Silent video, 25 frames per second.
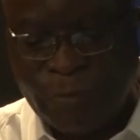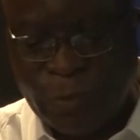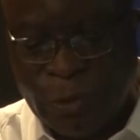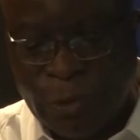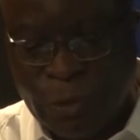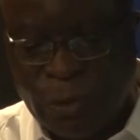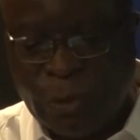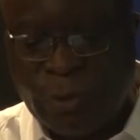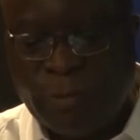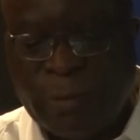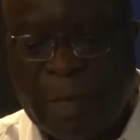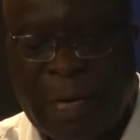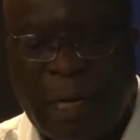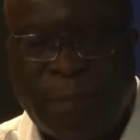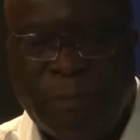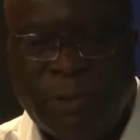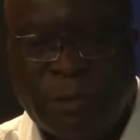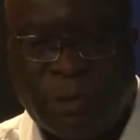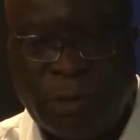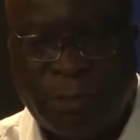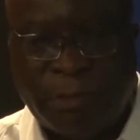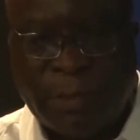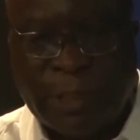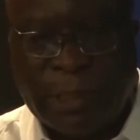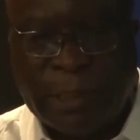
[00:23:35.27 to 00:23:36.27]
super
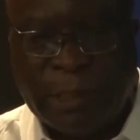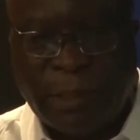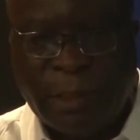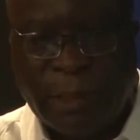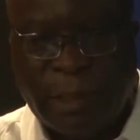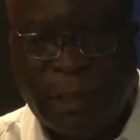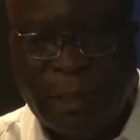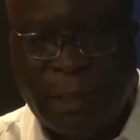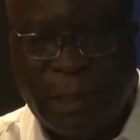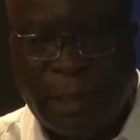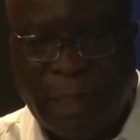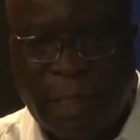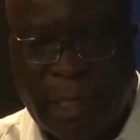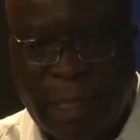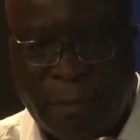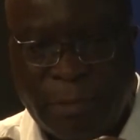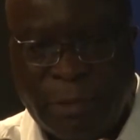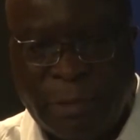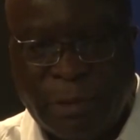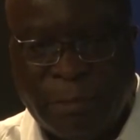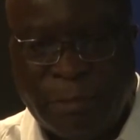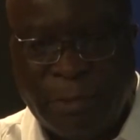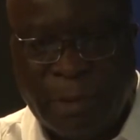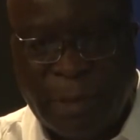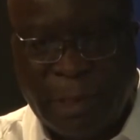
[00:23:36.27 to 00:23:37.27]
absorbent
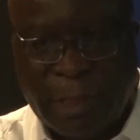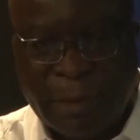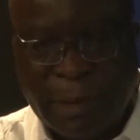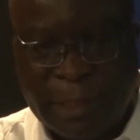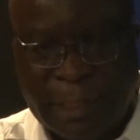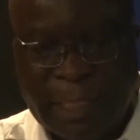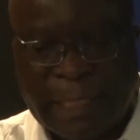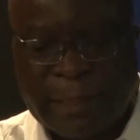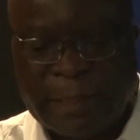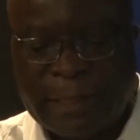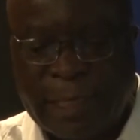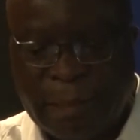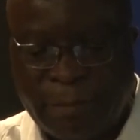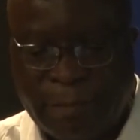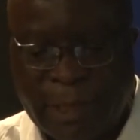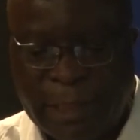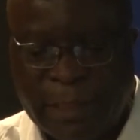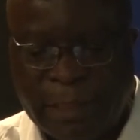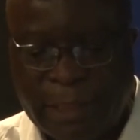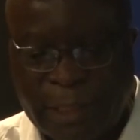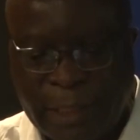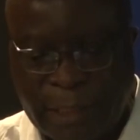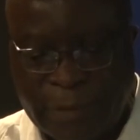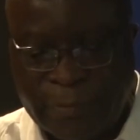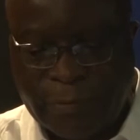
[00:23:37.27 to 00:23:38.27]
textile
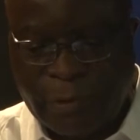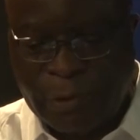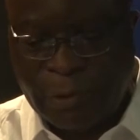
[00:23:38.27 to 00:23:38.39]
materials for